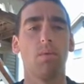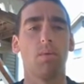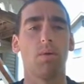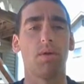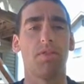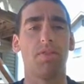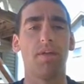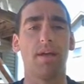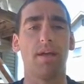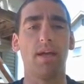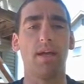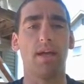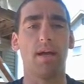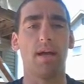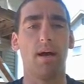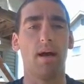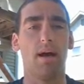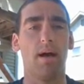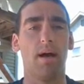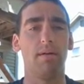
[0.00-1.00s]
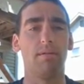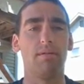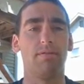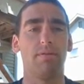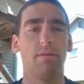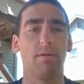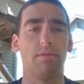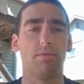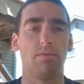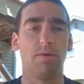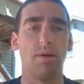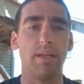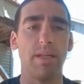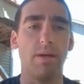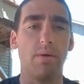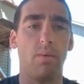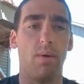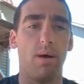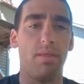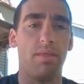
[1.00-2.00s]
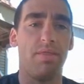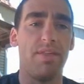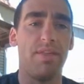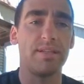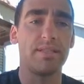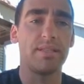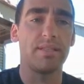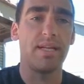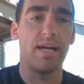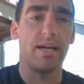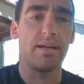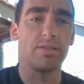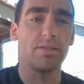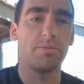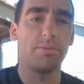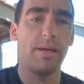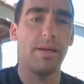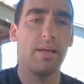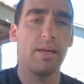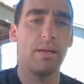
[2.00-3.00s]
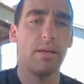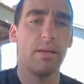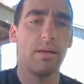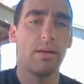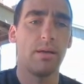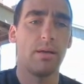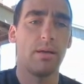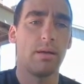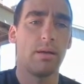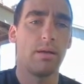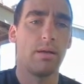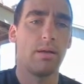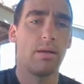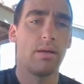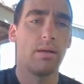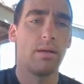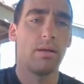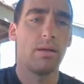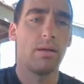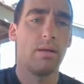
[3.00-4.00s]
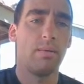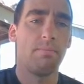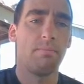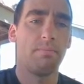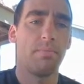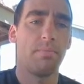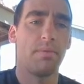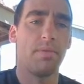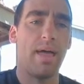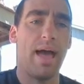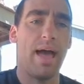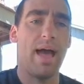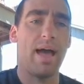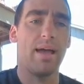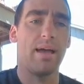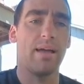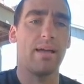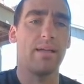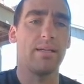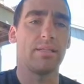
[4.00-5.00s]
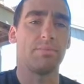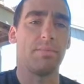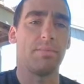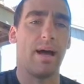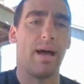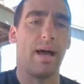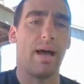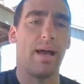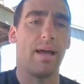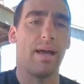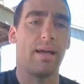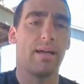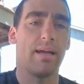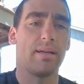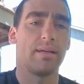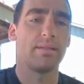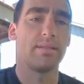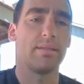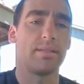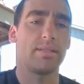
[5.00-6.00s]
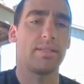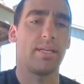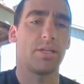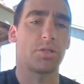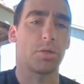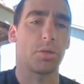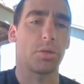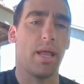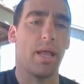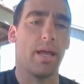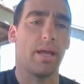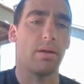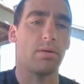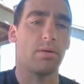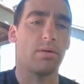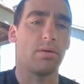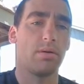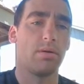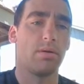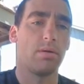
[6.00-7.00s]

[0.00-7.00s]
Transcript: we're thinking of really what this tells me. That is my central angle.